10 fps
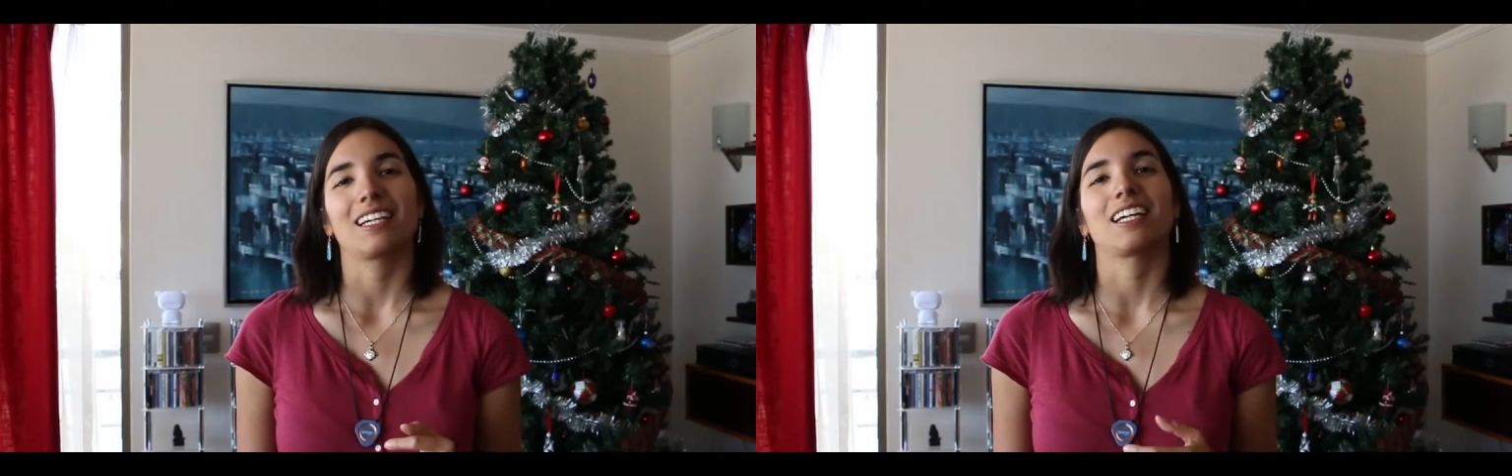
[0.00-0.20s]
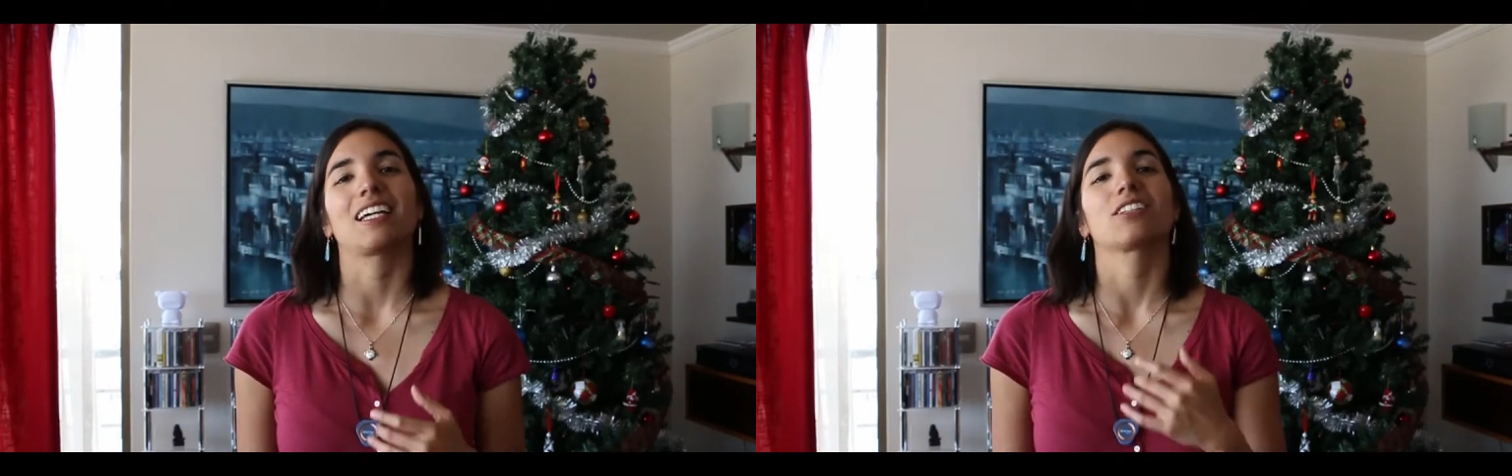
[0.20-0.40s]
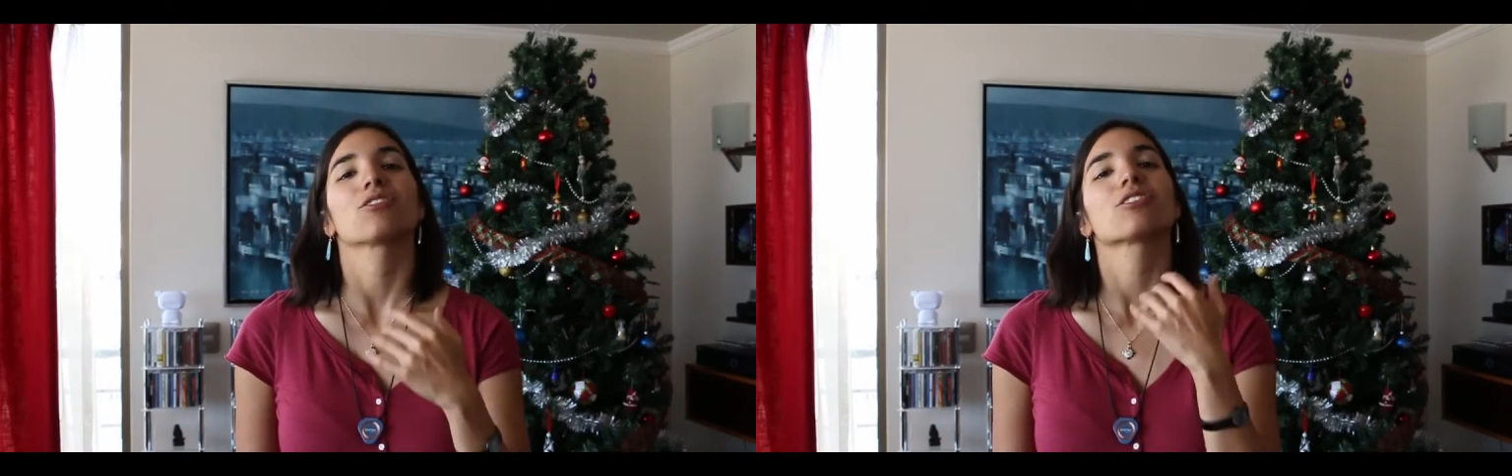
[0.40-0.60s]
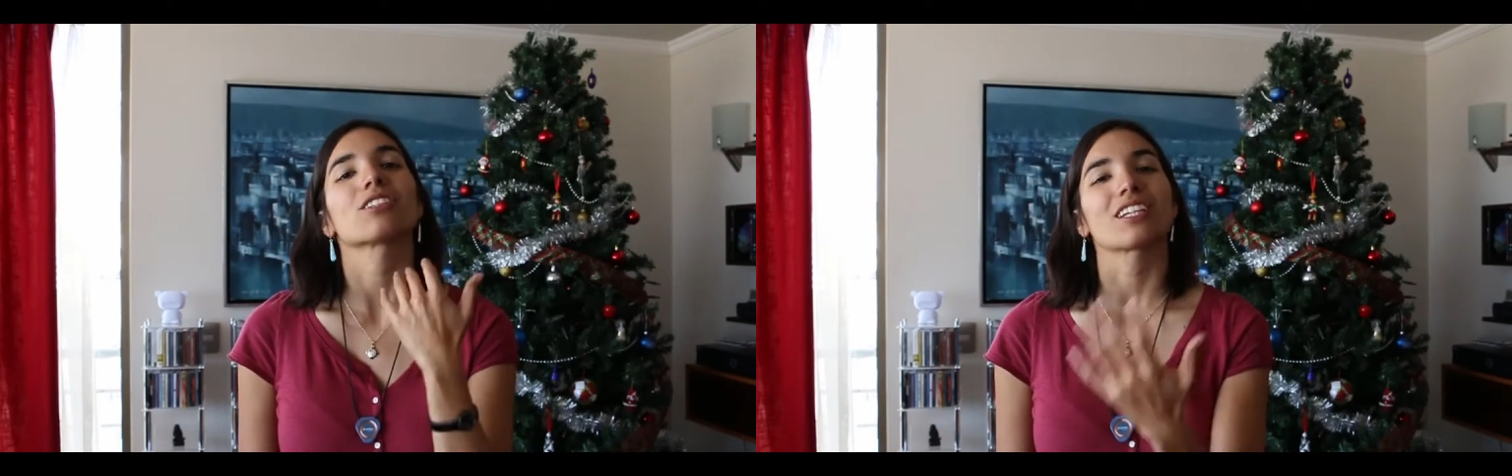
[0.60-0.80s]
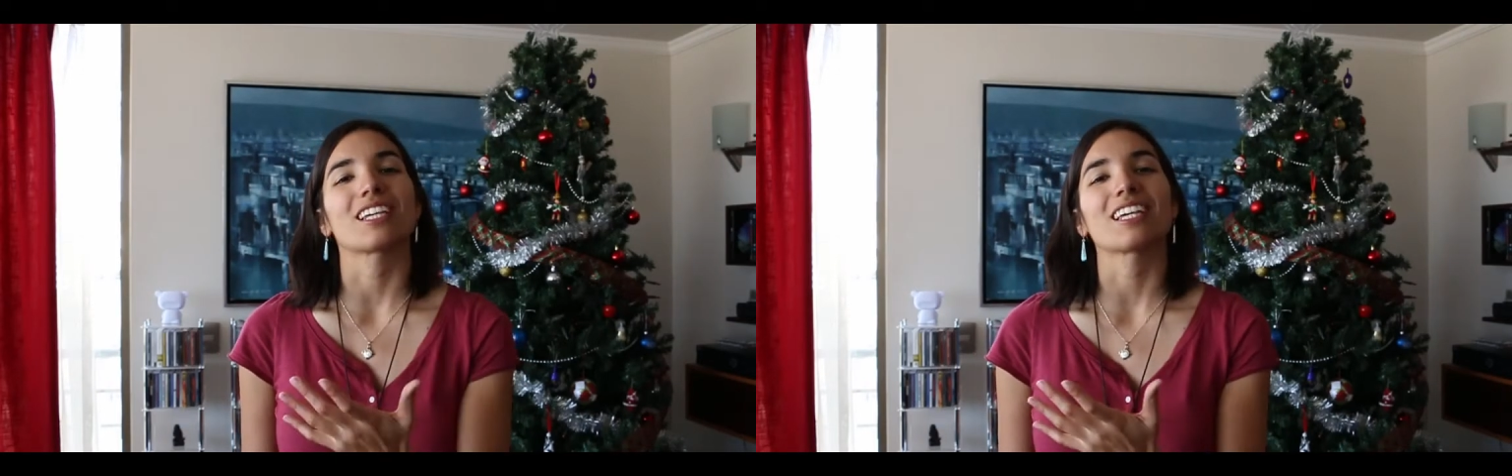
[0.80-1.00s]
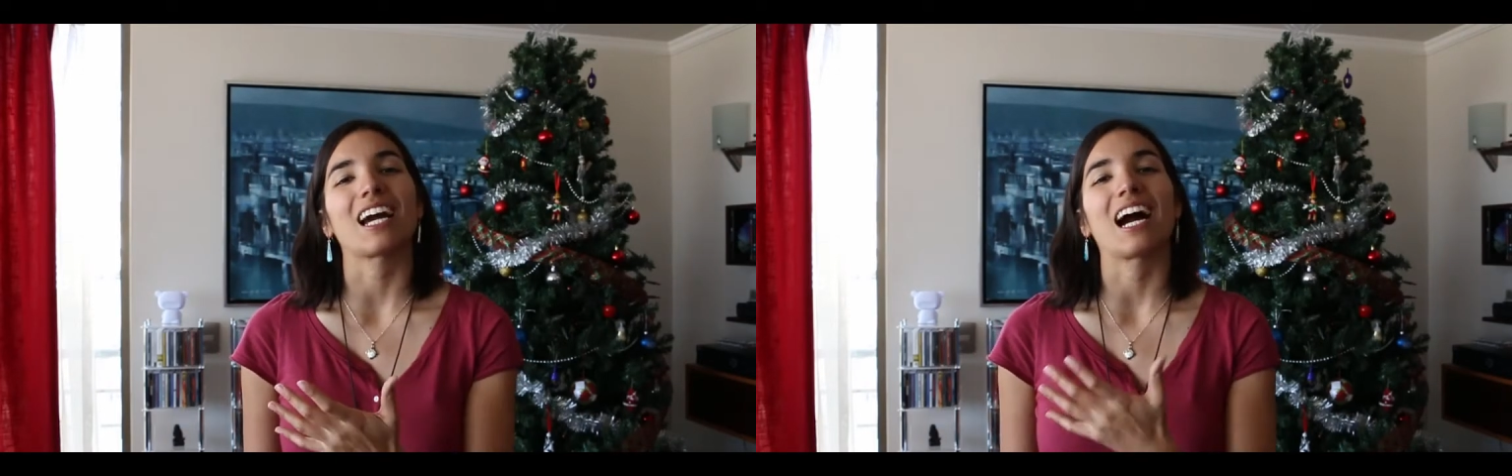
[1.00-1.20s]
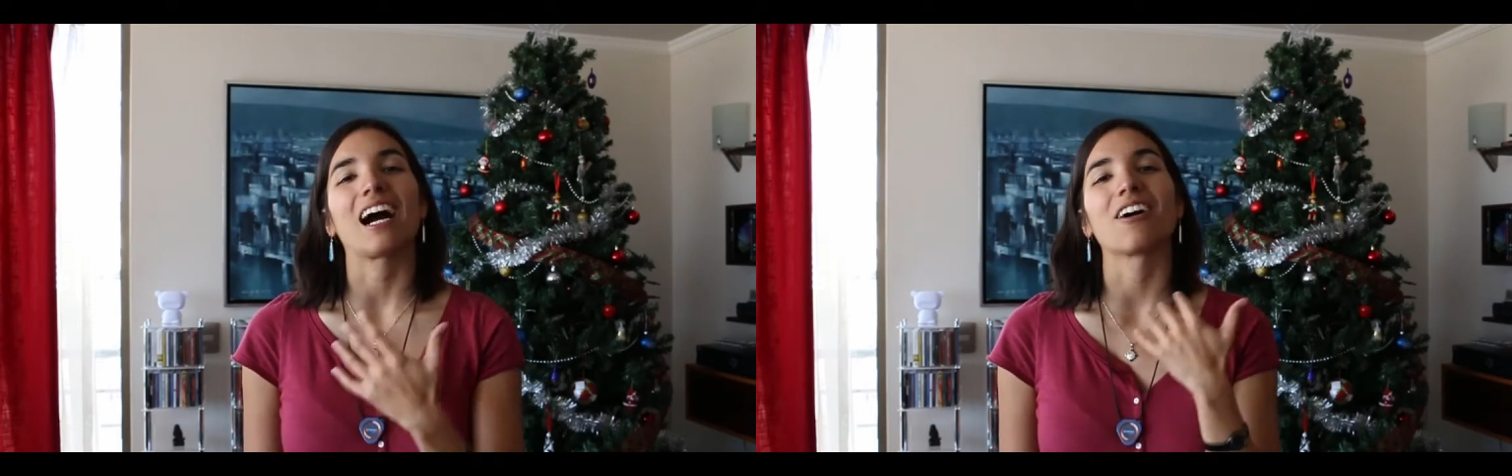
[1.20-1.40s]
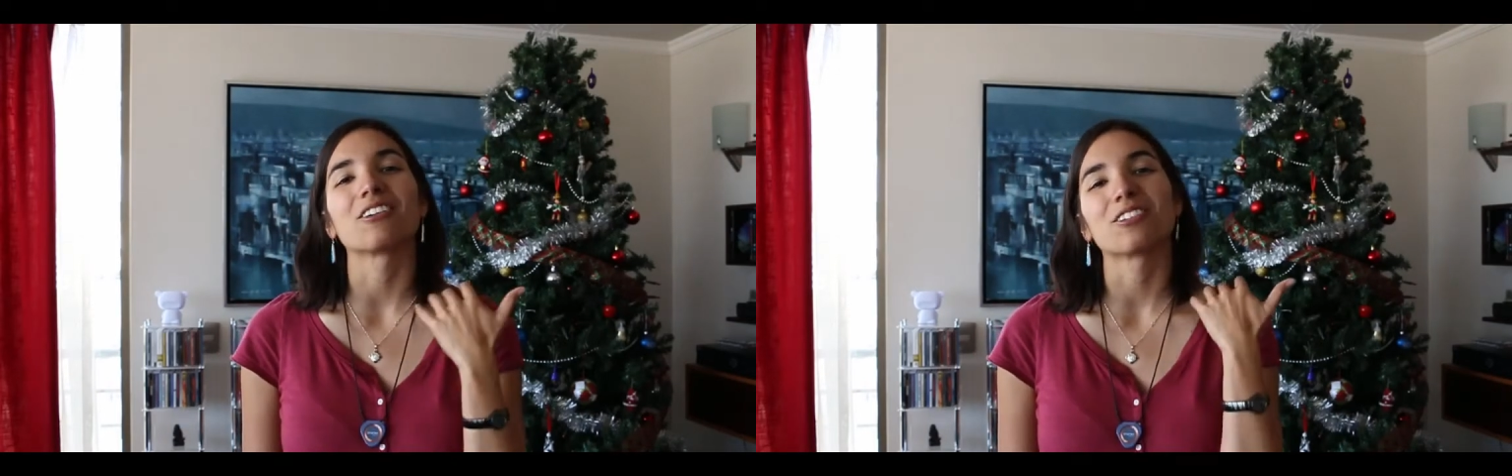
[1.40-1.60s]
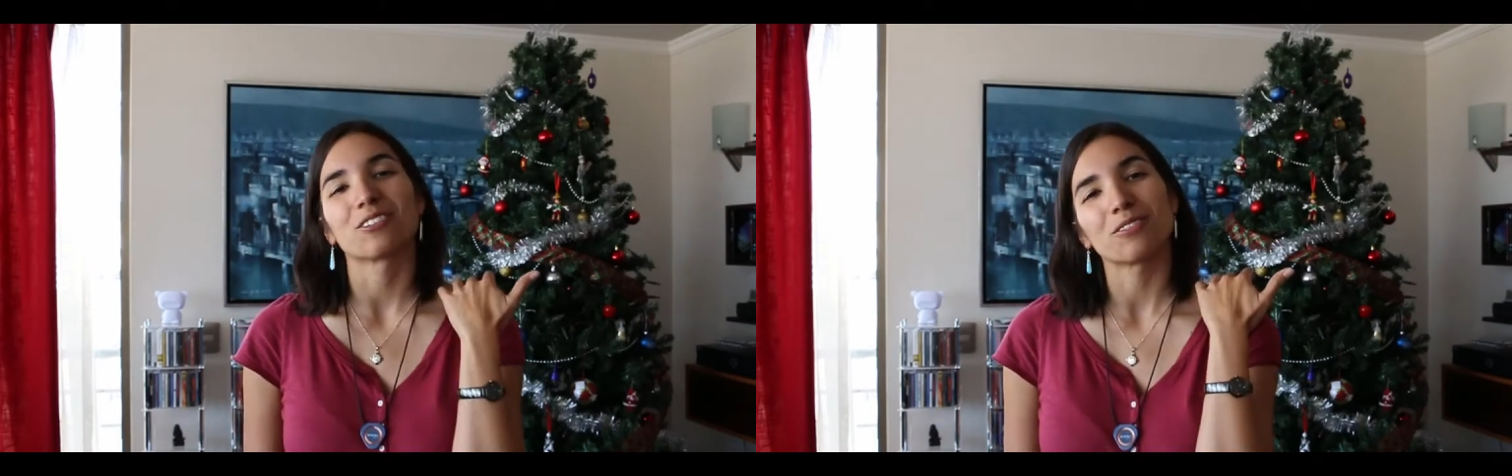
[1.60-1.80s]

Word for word: and you'll see how